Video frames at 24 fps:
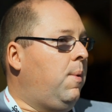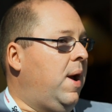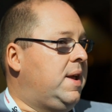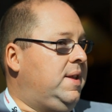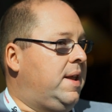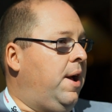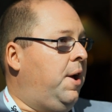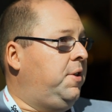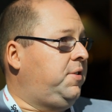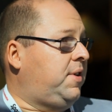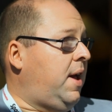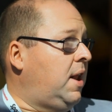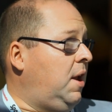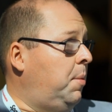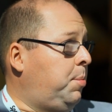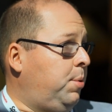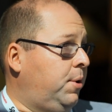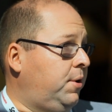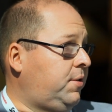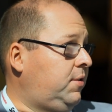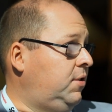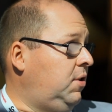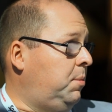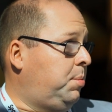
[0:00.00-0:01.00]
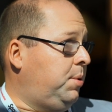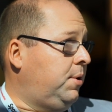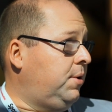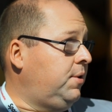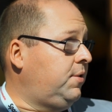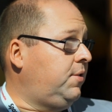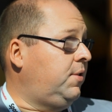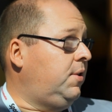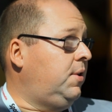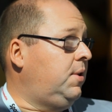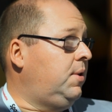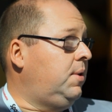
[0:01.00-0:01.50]
Right now, it's kind of person to
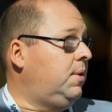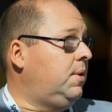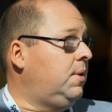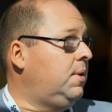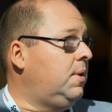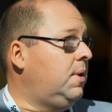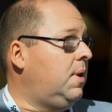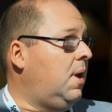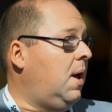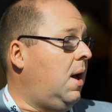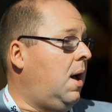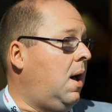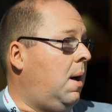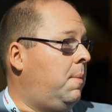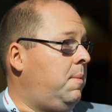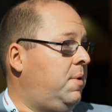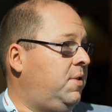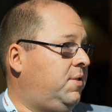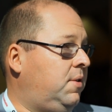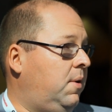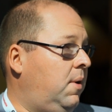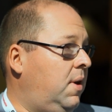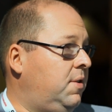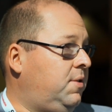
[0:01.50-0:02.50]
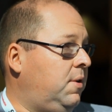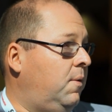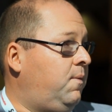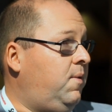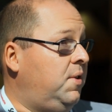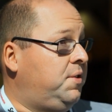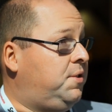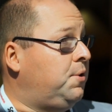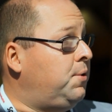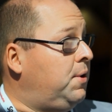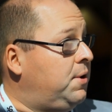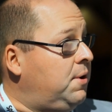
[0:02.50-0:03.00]
person. Um, it's a it's a
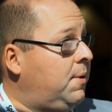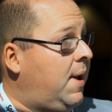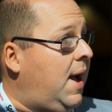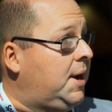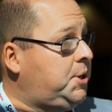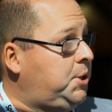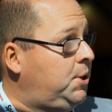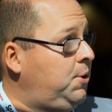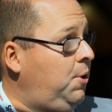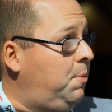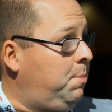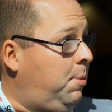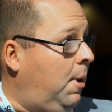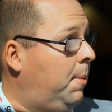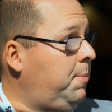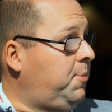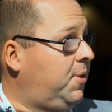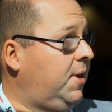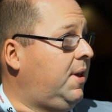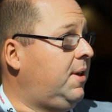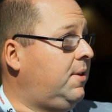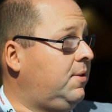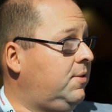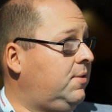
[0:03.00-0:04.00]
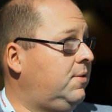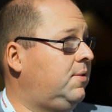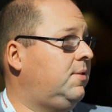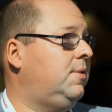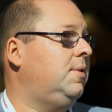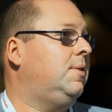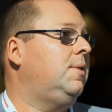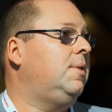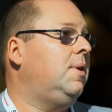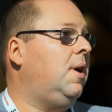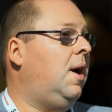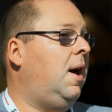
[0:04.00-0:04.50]
physical interaction. You bump things
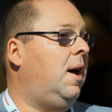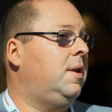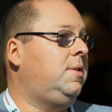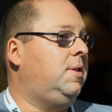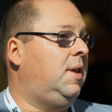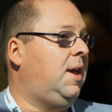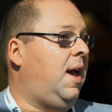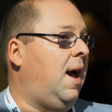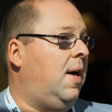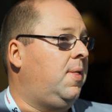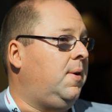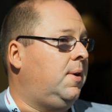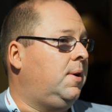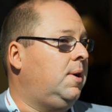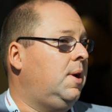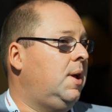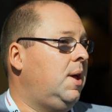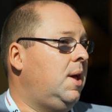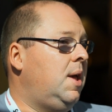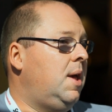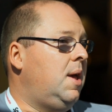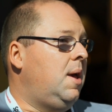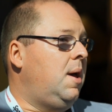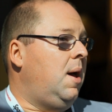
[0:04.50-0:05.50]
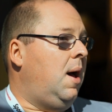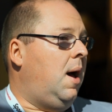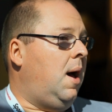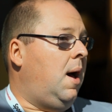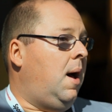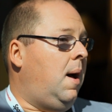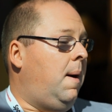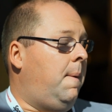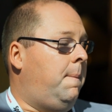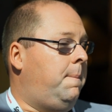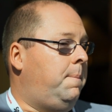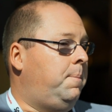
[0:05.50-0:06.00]
uh, together.
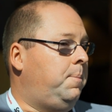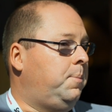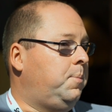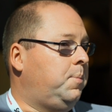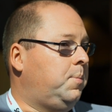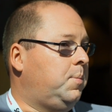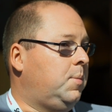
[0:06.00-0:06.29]
Um,